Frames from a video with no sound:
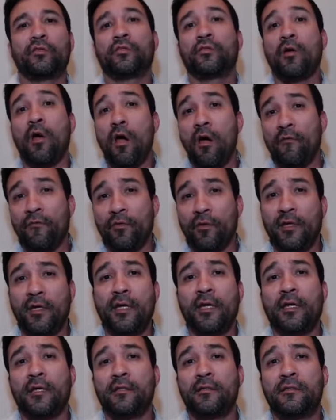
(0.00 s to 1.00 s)
to offer
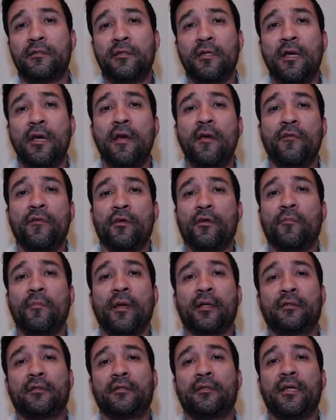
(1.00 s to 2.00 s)
kids that are
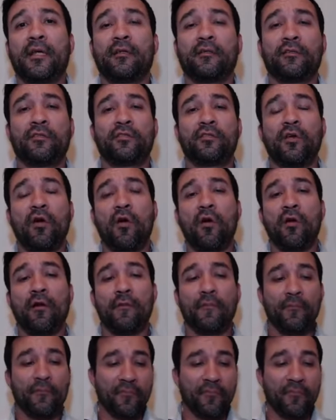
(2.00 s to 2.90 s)
about to take the STAAR.